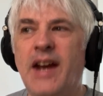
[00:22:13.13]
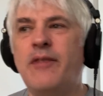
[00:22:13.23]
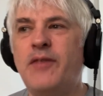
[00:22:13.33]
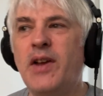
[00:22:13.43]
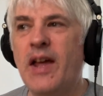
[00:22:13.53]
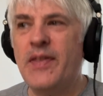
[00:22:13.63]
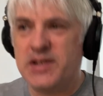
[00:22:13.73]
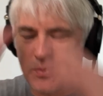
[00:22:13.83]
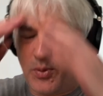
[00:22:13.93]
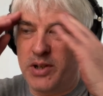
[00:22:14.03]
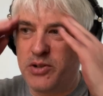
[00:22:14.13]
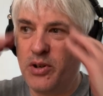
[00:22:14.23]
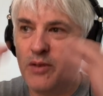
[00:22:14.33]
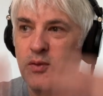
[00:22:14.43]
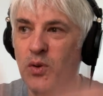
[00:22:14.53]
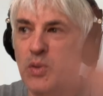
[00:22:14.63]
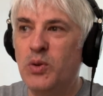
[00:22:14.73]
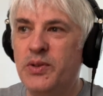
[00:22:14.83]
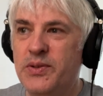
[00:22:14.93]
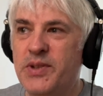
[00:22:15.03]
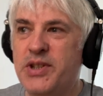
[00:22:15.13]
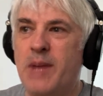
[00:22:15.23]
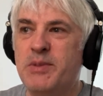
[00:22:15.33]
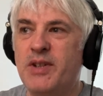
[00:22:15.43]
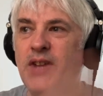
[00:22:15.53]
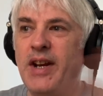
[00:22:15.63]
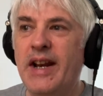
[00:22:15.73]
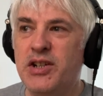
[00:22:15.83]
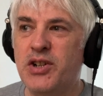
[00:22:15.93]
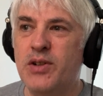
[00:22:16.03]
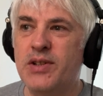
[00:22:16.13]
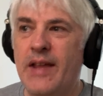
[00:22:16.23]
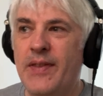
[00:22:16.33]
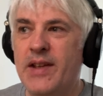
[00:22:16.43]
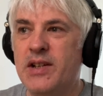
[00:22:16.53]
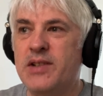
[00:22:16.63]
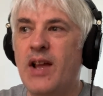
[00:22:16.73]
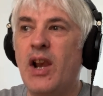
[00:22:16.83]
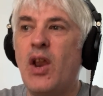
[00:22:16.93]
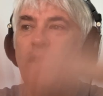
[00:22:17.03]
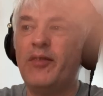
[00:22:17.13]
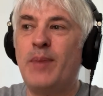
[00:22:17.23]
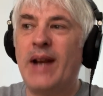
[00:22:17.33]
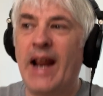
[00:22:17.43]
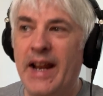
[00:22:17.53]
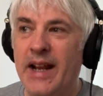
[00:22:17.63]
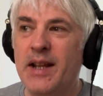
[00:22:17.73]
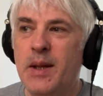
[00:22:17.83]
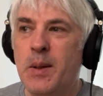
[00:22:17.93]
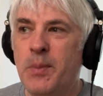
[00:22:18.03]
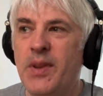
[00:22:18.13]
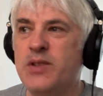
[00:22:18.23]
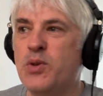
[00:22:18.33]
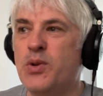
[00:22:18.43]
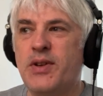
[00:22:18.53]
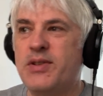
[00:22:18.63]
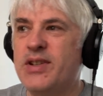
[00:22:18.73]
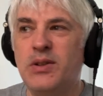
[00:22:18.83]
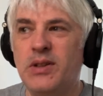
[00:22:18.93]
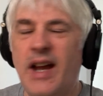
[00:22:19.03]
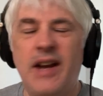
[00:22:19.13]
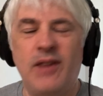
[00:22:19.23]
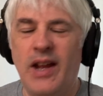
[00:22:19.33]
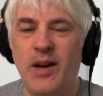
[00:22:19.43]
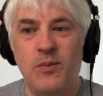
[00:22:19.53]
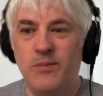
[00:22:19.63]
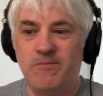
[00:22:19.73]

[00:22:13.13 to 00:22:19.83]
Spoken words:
and I feel like this is probably true of all the times I've done any shows, like there's a lot of planning, but there's also still kind of like